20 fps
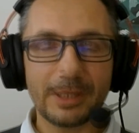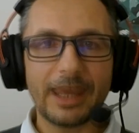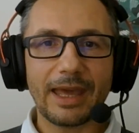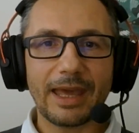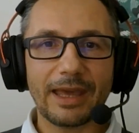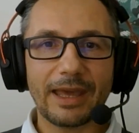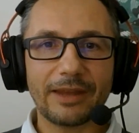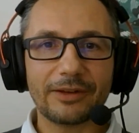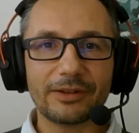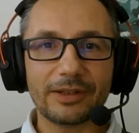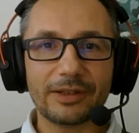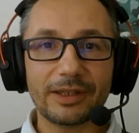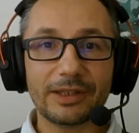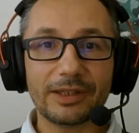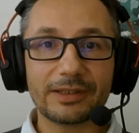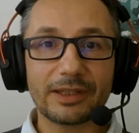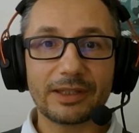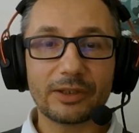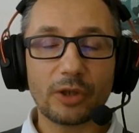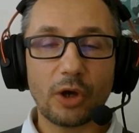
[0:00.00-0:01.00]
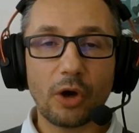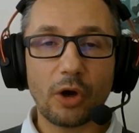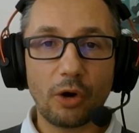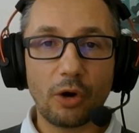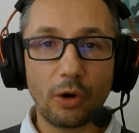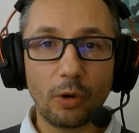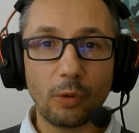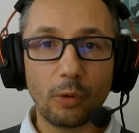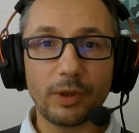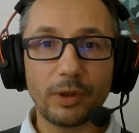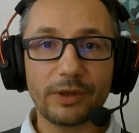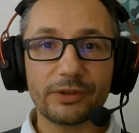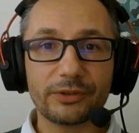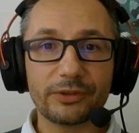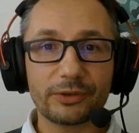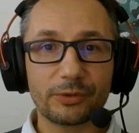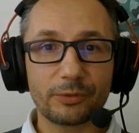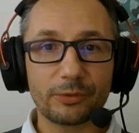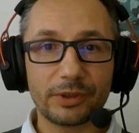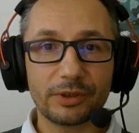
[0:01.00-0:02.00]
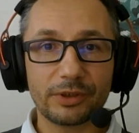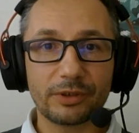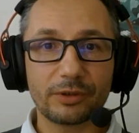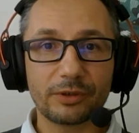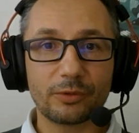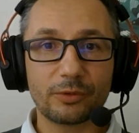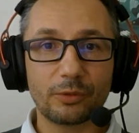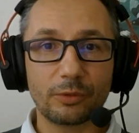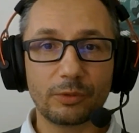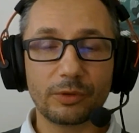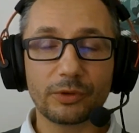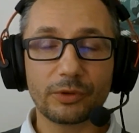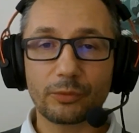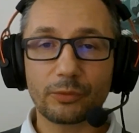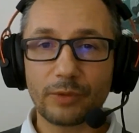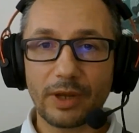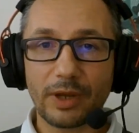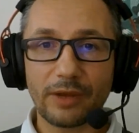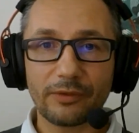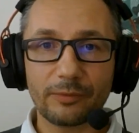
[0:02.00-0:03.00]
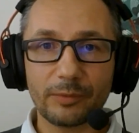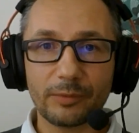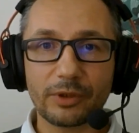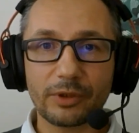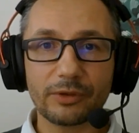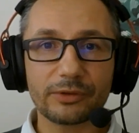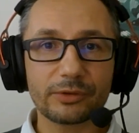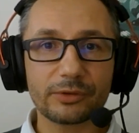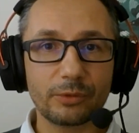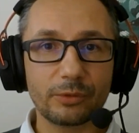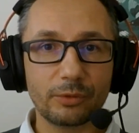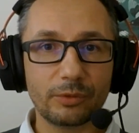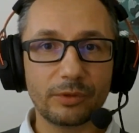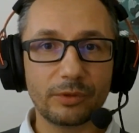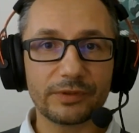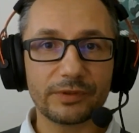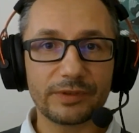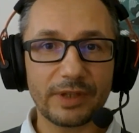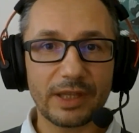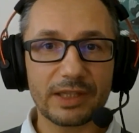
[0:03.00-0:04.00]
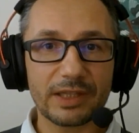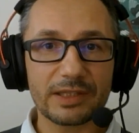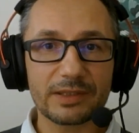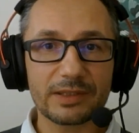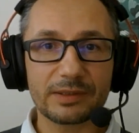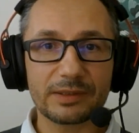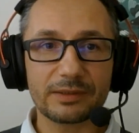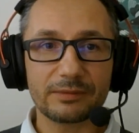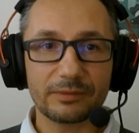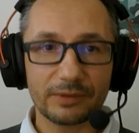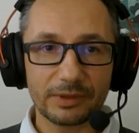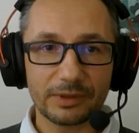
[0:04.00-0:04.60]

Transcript: And it can always trigger Google's wrath, because Google stands